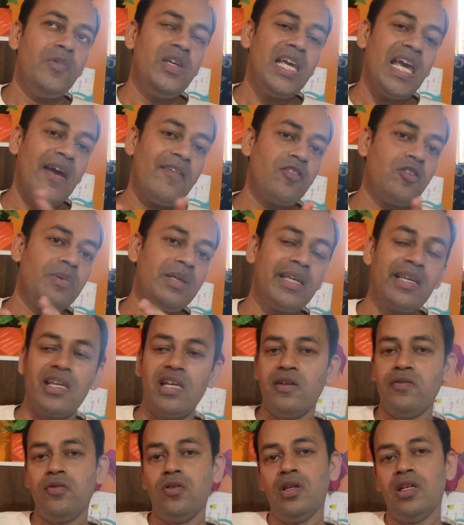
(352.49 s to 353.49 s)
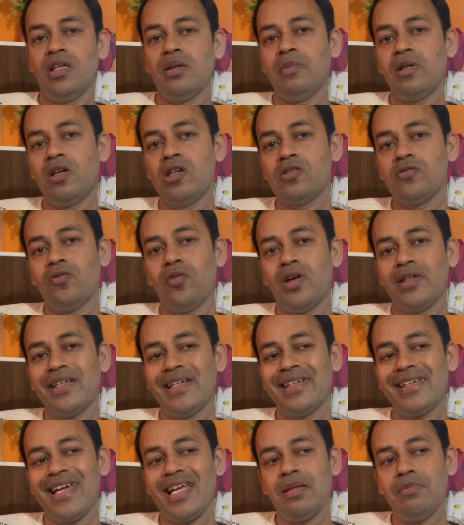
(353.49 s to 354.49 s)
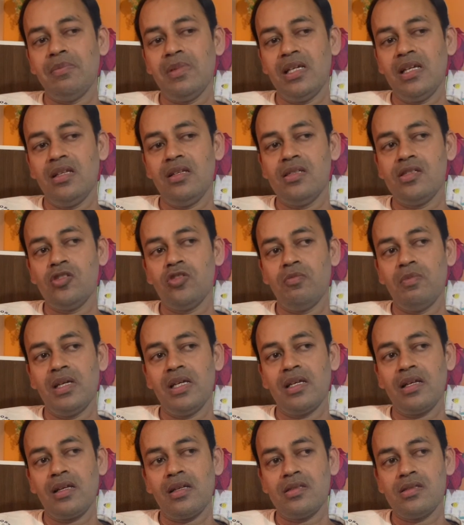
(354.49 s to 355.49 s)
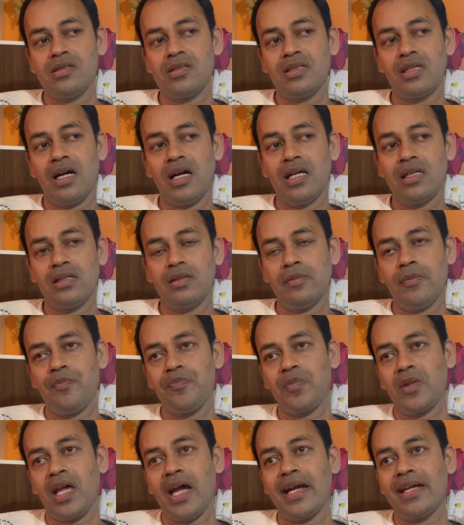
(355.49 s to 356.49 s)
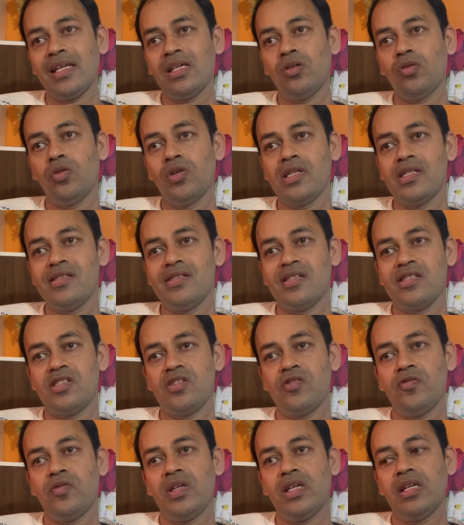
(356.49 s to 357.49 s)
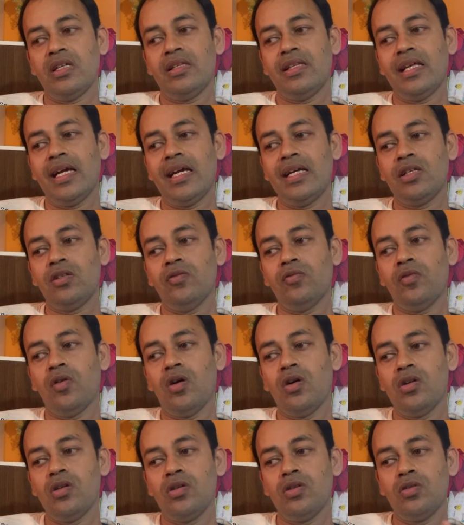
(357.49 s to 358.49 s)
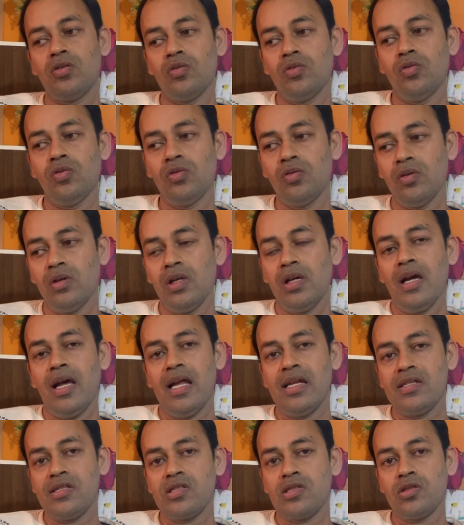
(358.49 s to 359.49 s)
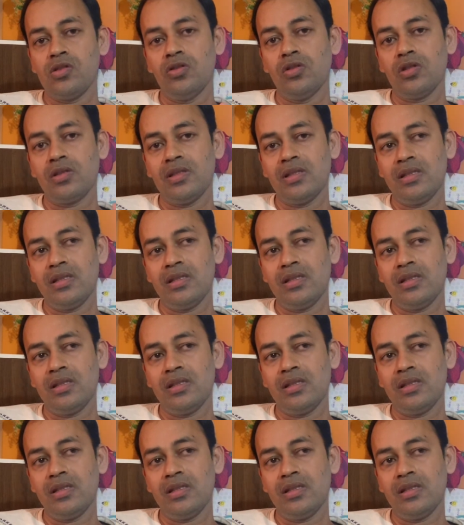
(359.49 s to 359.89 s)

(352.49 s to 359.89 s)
have to be careful here, because what it can mean is you may start writing code in such a way that you want to ensure